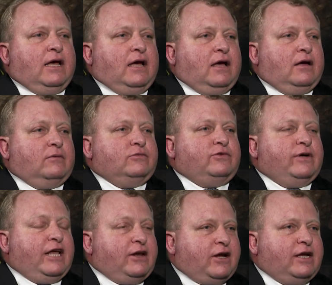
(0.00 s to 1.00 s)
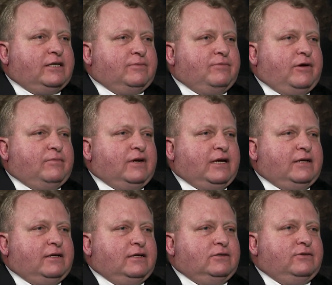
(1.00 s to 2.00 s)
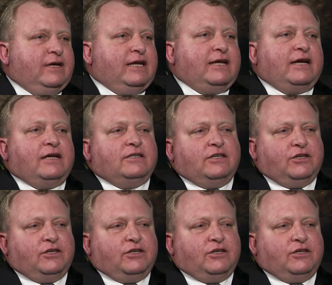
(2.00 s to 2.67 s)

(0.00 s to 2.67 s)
to educate the public, to educate the